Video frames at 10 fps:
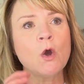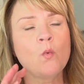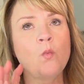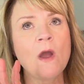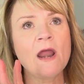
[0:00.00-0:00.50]

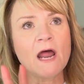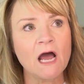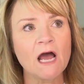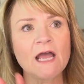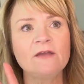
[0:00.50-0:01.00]
when
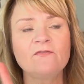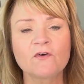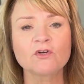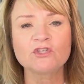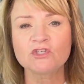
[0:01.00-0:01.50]
I
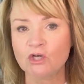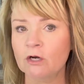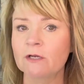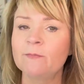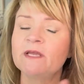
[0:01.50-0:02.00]
first
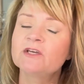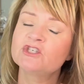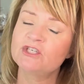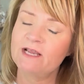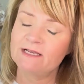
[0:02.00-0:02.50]
started, because
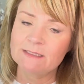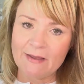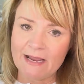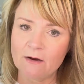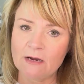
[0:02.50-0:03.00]
she has a
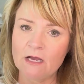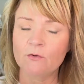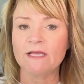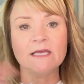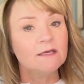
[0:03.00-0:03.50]

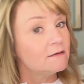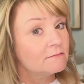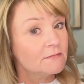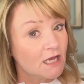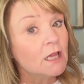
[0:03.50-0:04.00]
background
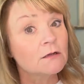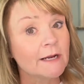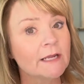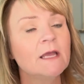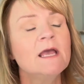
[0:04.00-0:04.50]
in
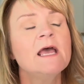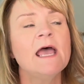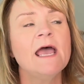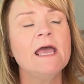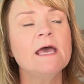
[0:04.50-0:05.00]
coloring,
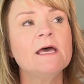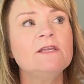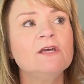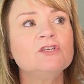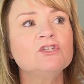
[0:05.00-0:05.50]

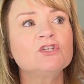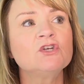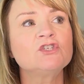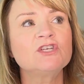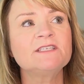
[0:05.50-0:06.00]
and
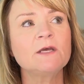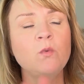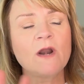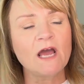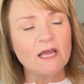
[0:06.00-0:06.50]
she said,
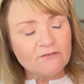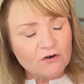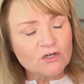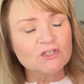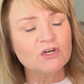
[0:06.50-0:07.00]
when I
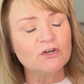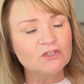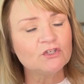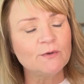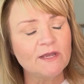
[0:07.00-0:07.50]
first
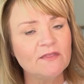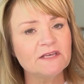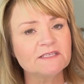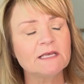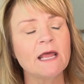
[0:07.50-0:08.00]
started doing
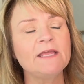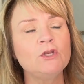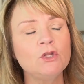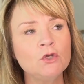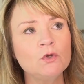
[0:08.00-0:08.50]
this and I
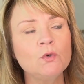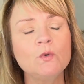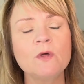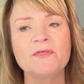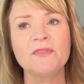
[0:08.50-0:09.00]

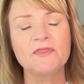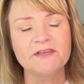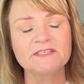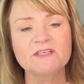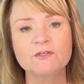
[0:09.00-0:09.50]
knew that
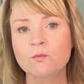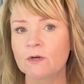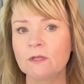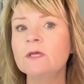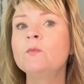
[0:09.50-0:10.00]
this is
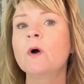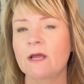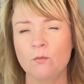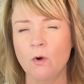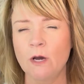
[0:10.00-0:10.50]
really what
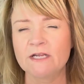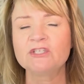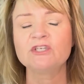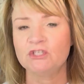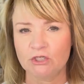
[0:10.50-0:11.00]
I wanted
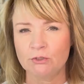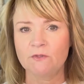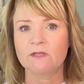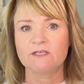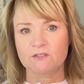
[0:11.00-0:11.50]
to do,
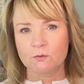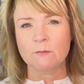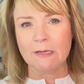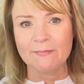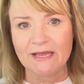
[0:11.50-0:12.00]
that this was
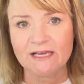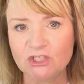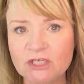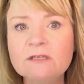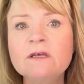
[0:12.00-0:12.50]
my
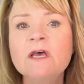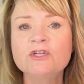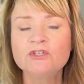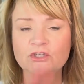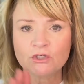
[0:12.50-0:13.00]
passion
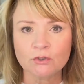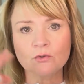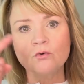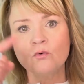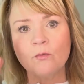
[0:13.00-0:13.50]

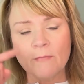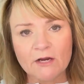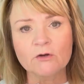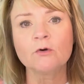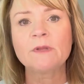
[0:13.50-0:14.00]
to
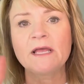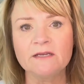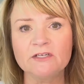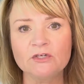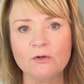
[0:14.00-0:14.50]
microblade
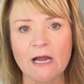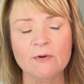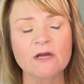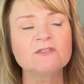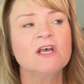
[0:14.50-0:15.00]
and to do
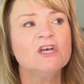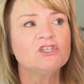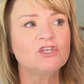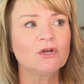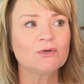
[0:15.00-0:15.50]
eyebrows,
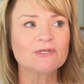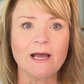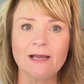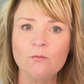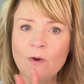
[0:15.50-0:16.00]
she goes,
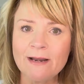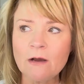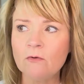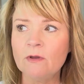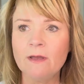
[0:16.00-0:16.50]
I went
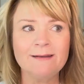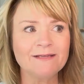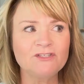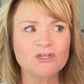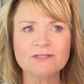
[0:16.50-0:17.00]
out and
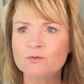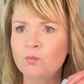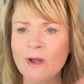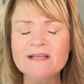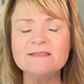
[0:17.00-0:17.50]
I just
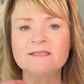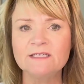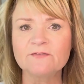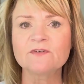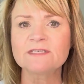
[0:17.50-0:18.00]
went to
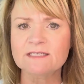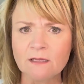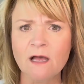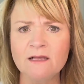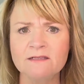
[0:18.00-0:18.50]
different
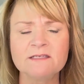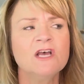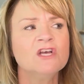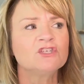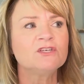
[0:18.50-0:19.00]
salons.
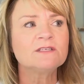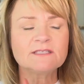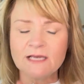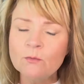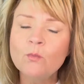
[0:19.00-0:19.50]
She
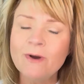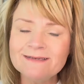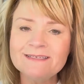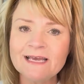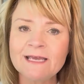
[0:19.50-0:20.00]
says, and
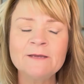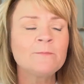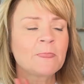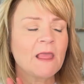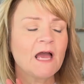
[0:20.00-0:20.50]
one
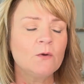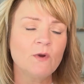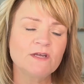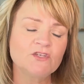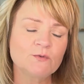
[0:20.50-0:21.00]
day I
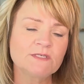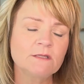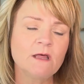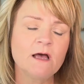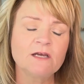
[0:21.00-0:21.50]
went to a
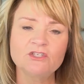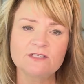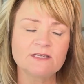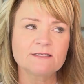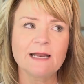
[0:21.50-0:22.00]
salon, she
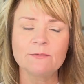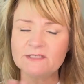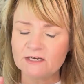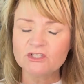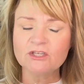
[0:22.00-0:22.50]
says, and I
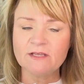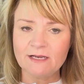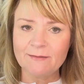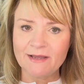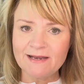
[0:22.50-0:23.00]
was actually
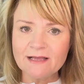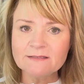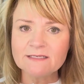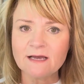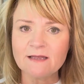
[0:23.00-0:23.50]
getting my
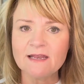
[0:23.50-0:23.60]
nails done.